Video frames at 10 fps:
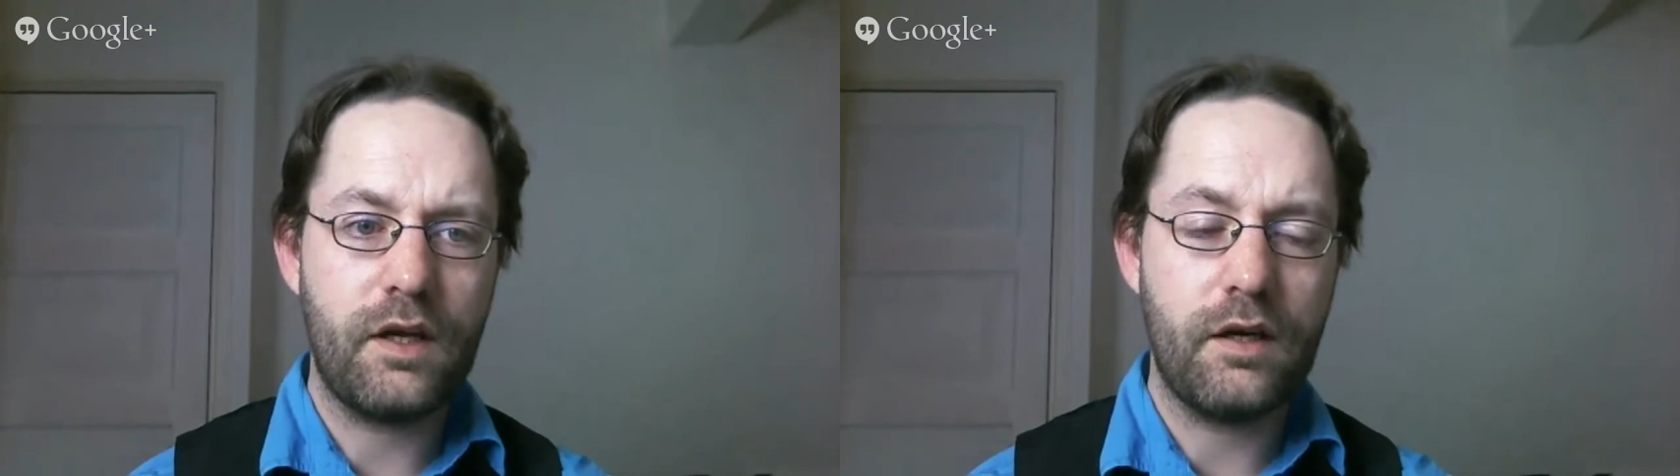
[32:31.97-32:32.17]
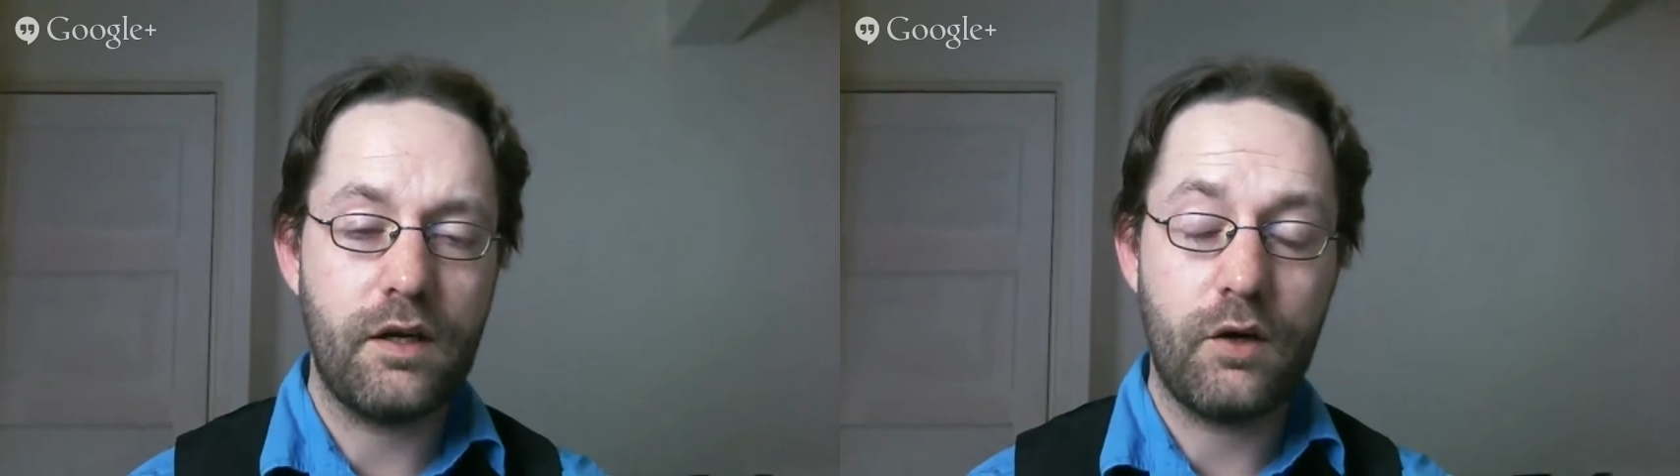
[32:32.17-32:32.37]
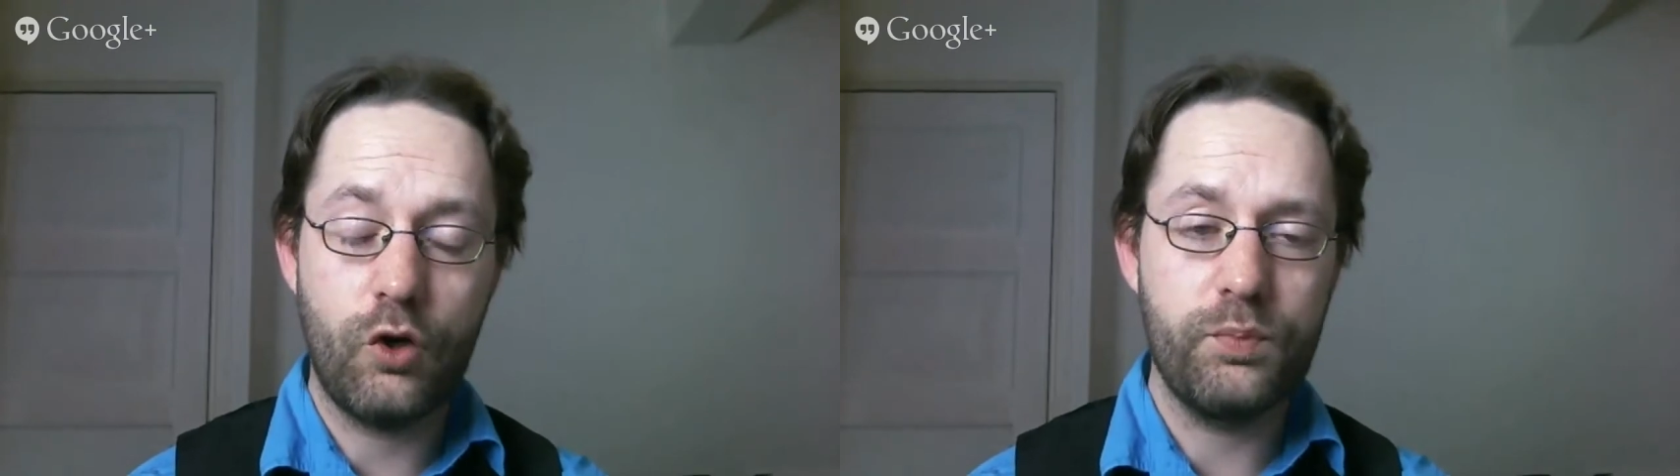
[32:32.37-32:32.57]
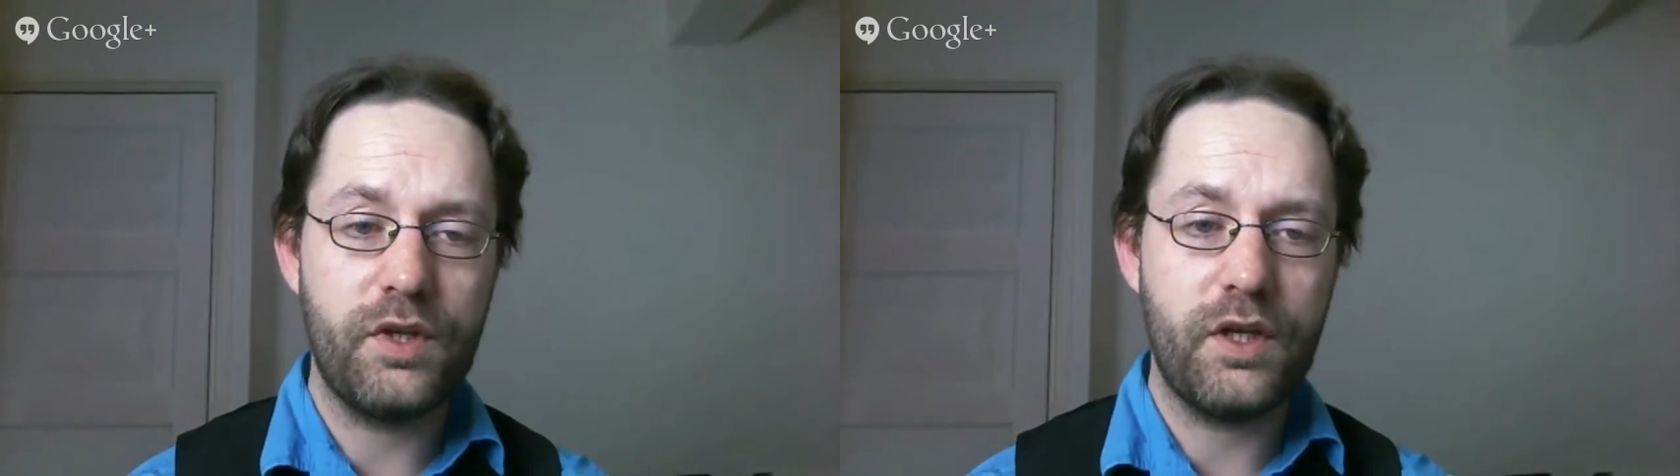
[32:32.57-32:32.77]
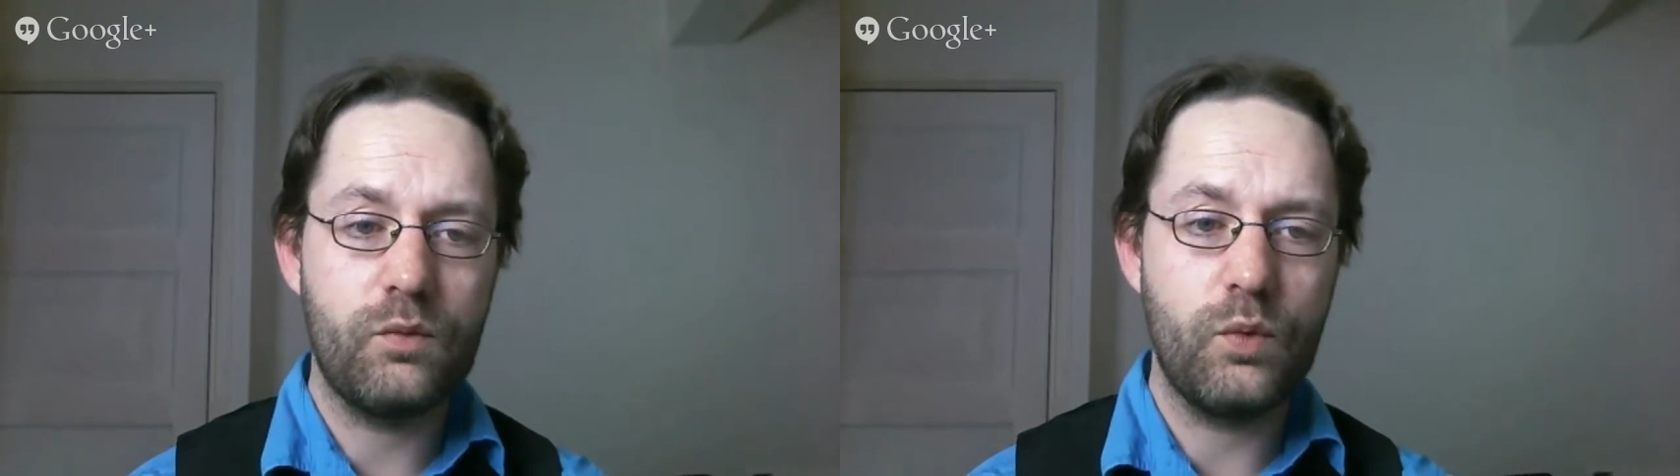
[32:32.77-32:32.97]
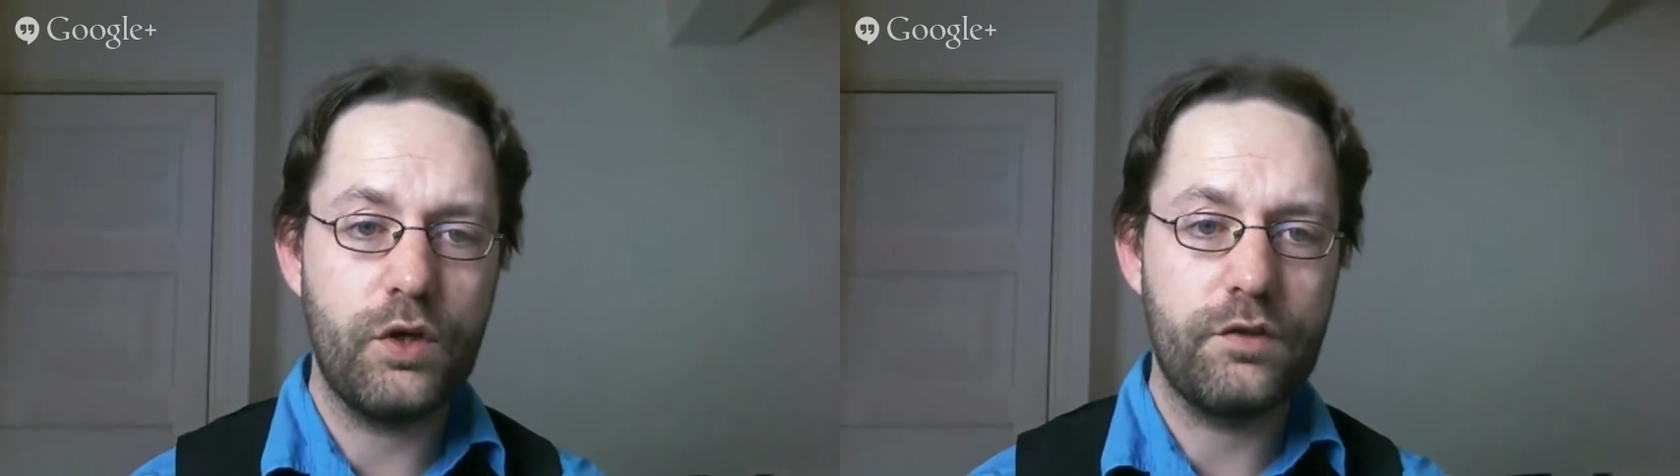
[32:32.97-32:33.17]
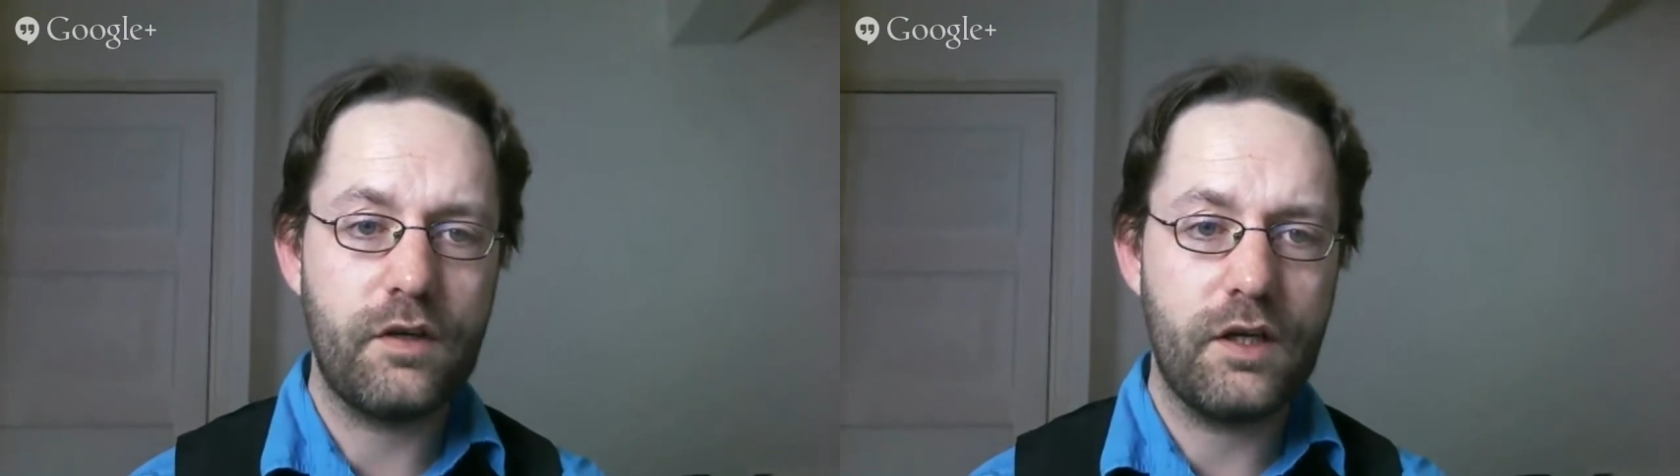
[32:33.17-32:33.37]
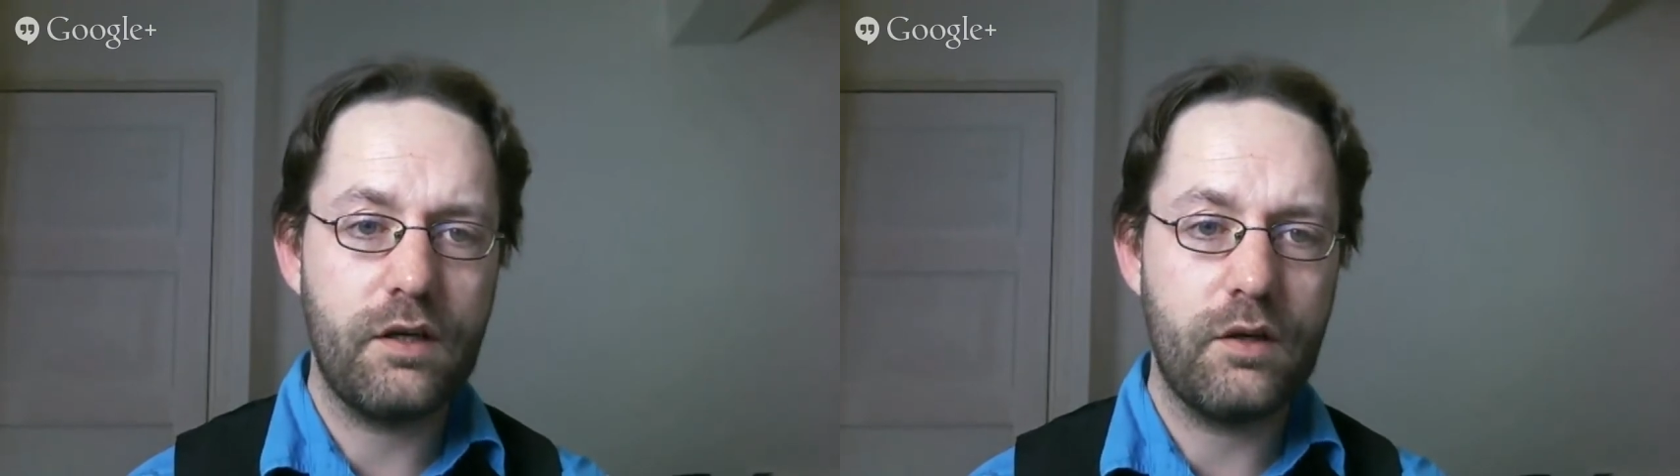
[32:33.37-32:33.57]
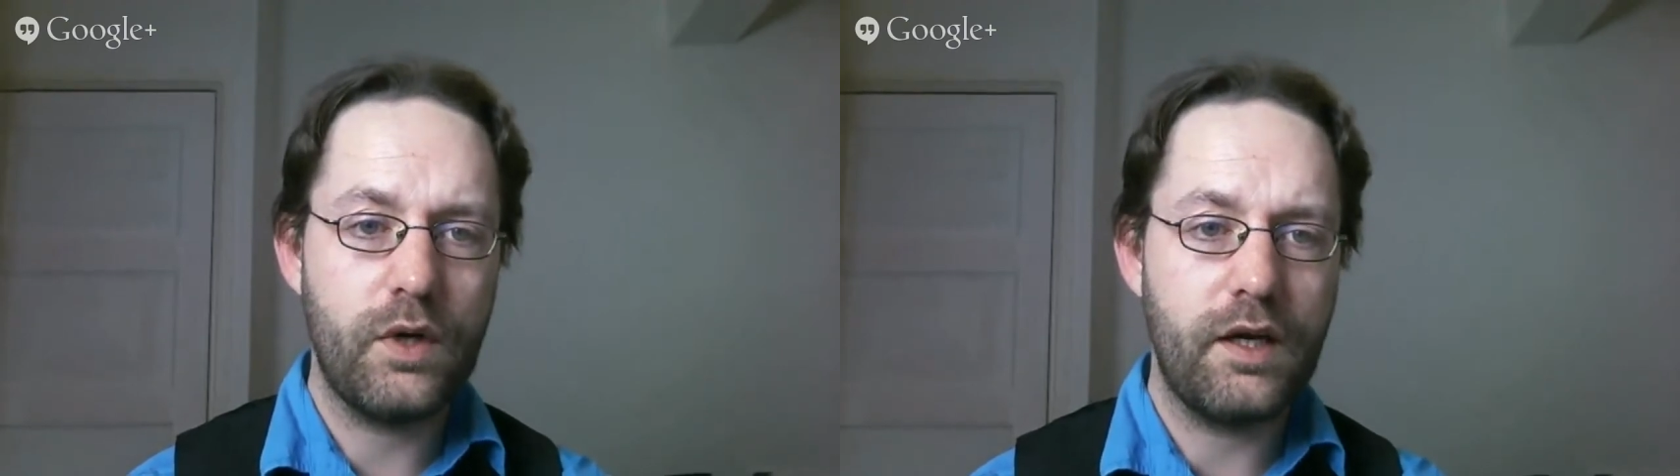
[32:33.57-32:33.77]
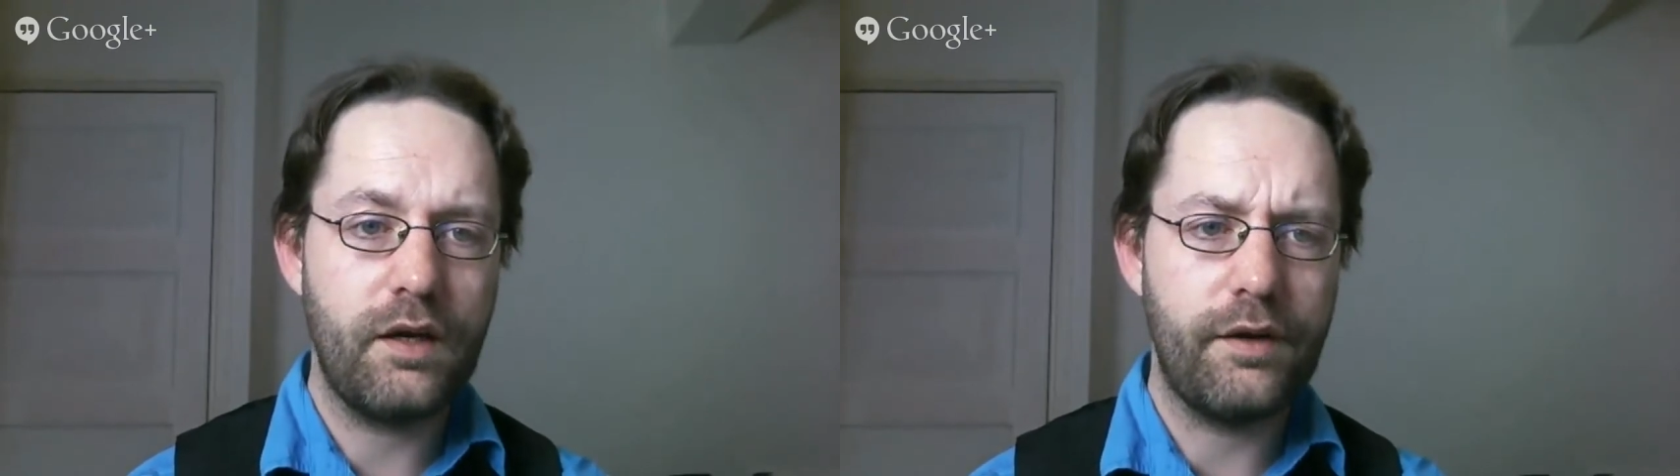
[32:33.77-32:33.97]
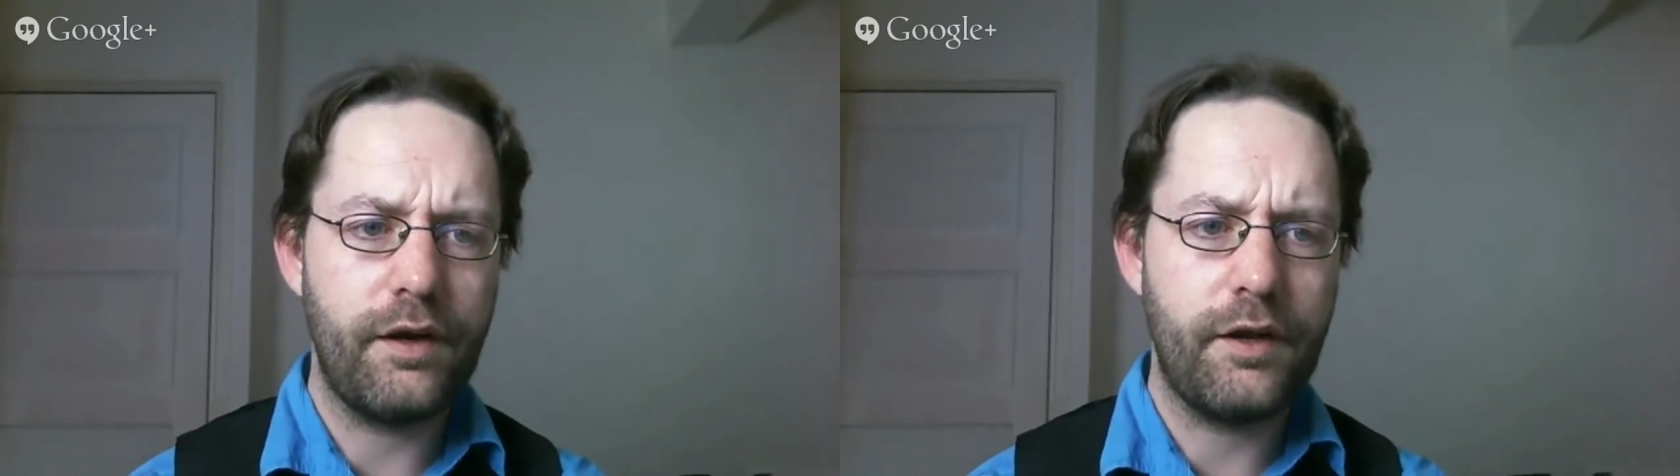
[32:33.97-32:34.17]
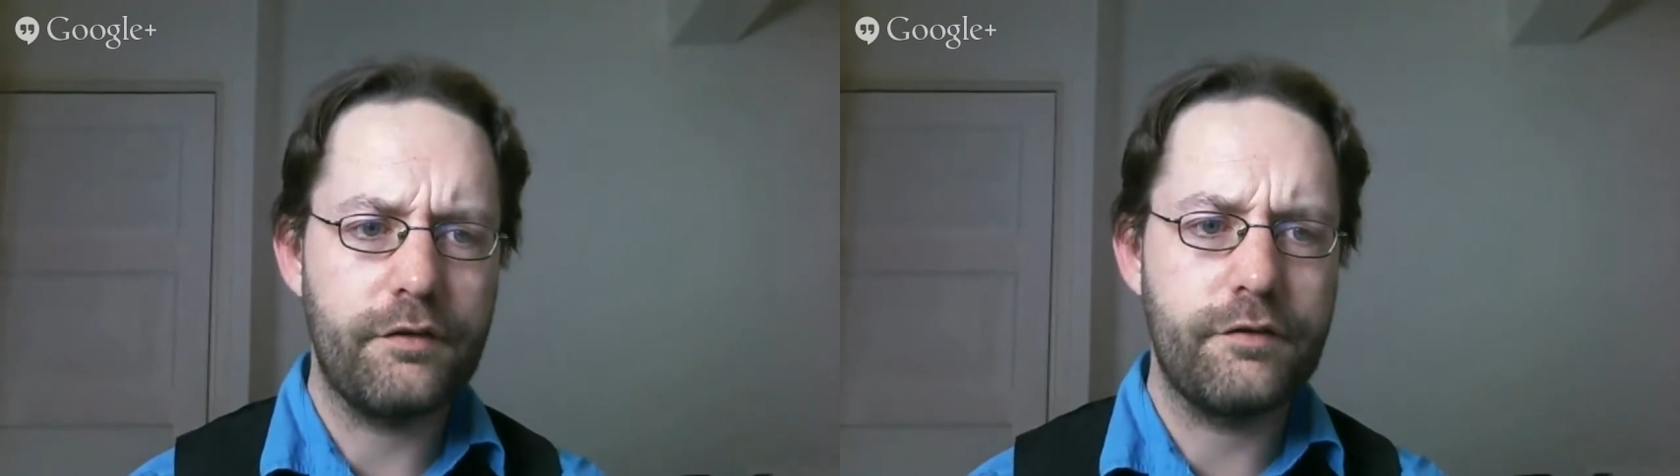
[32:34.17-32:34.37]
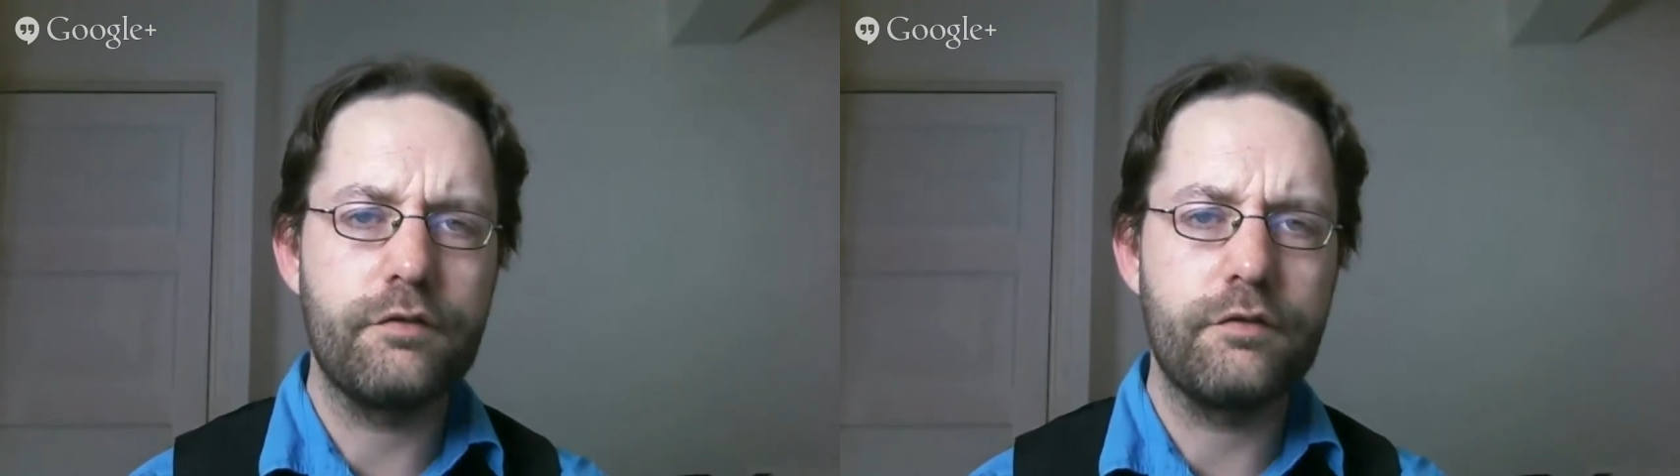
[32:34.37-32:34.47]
and I hope that it will take away a lot of